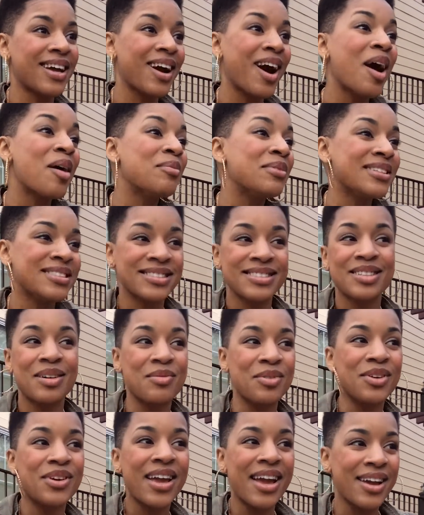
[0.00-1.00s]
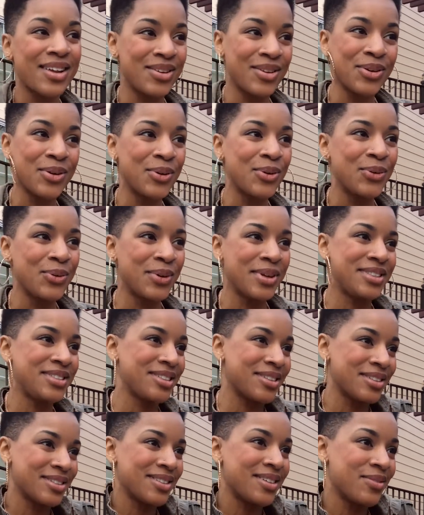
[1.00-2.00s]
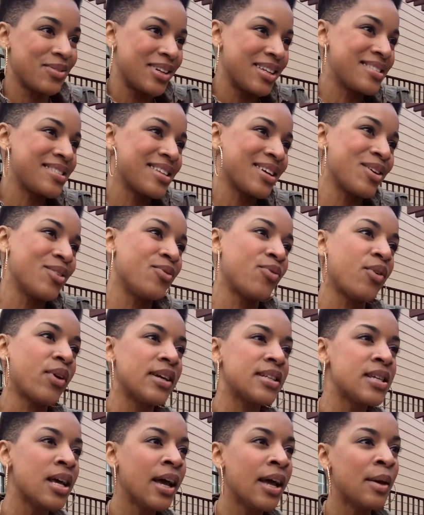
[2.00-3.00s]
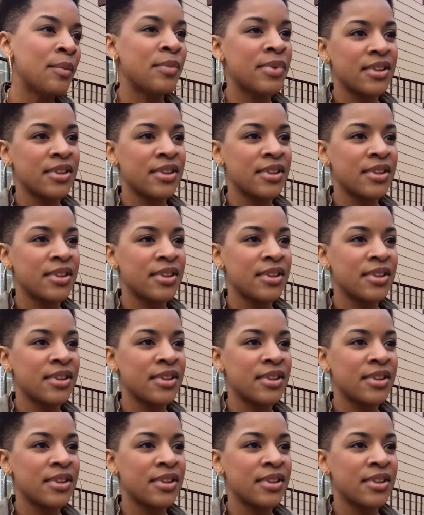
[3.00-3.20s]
Like, harmonies is something you can't do with a single voice,